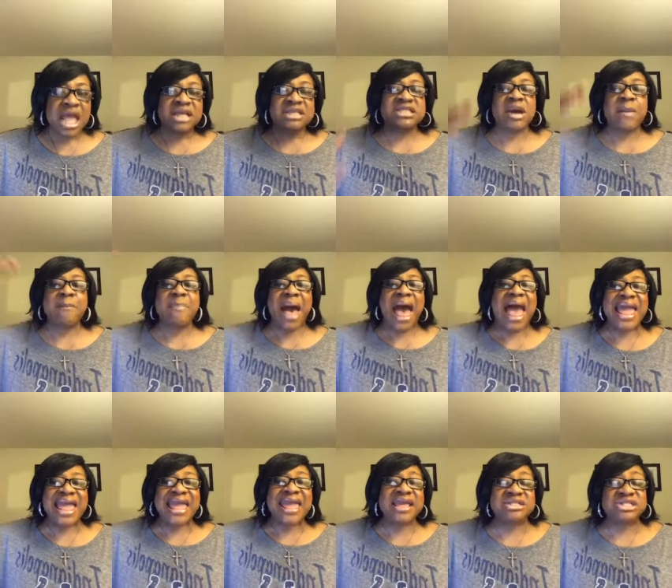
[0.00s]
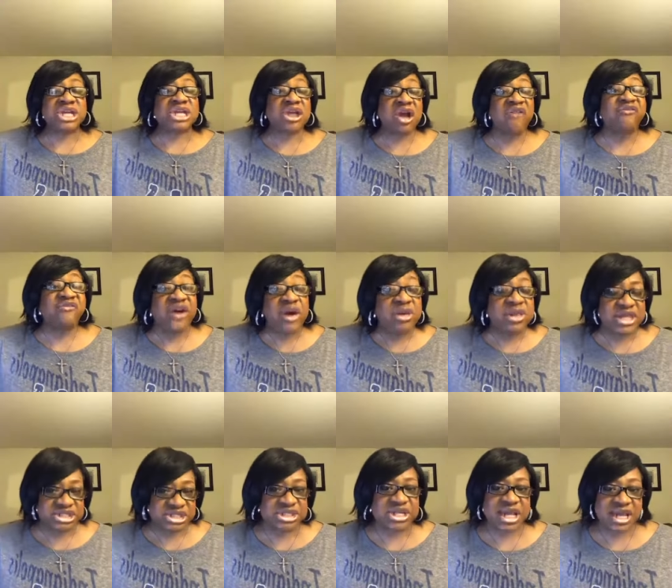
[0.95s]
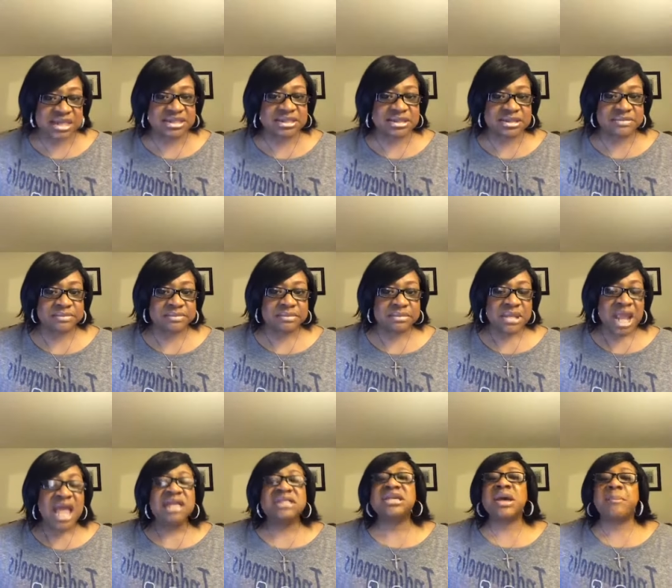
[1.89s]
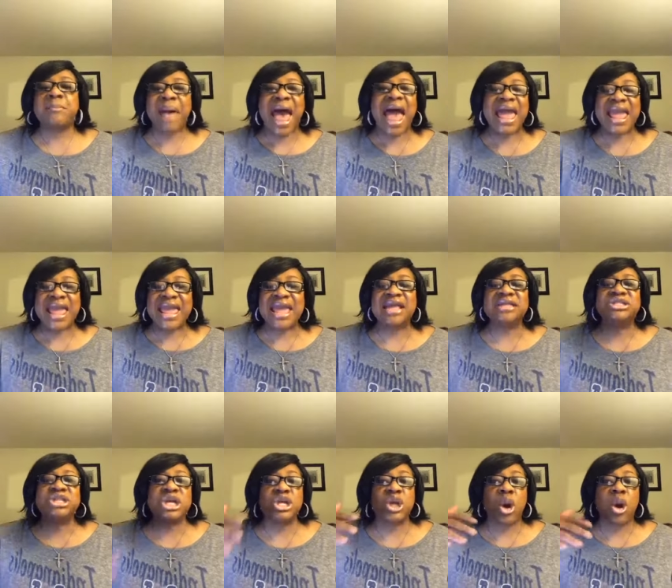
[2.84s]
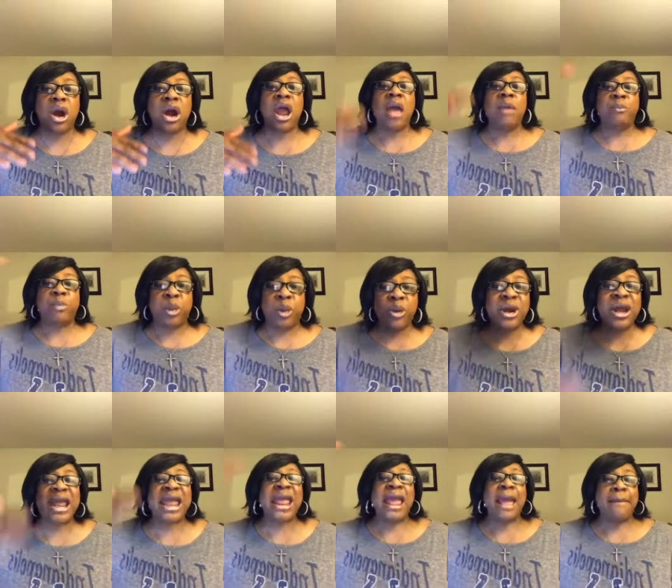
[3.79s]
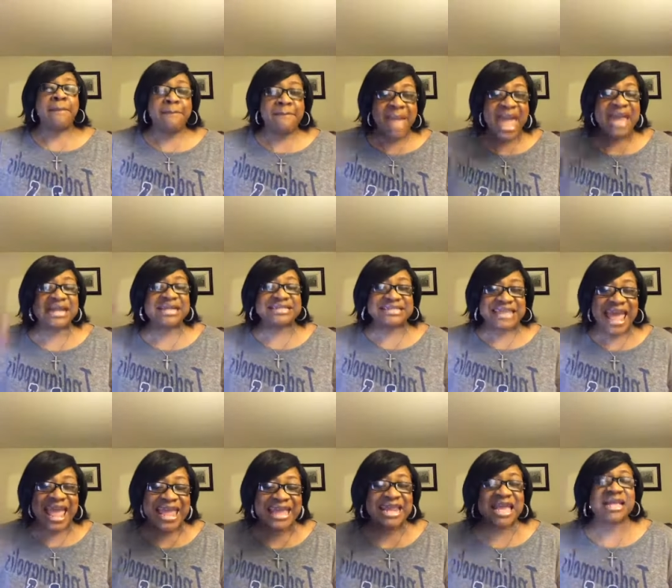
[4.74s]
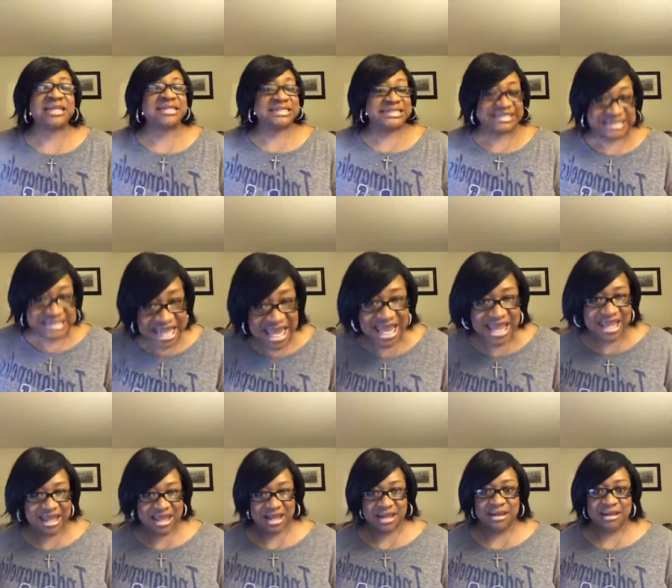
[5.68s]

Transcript: to buy into your foolishness, to buy into your premeditated sin,